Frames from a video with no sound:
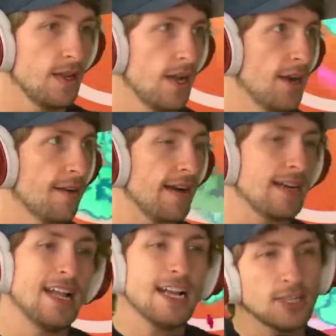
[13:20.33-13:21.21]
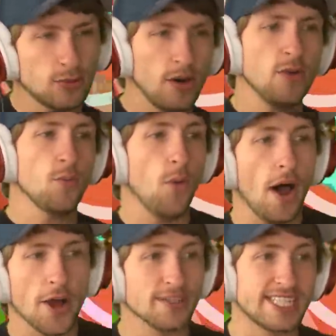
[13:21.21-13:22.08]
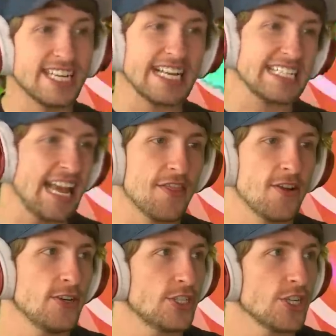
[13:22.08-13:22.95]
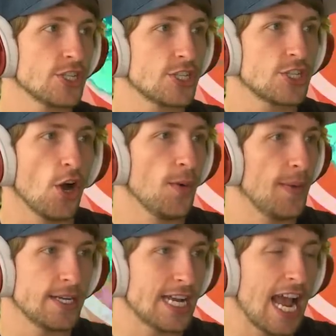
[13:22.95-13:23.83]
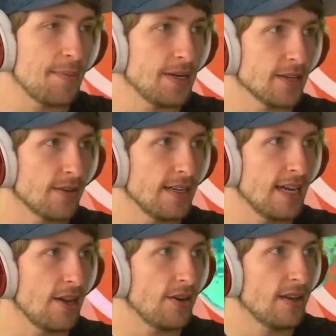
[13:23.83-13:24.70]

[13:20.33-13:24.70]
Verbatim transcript: All right, because we're on one oh six, and there's just so much happening right now.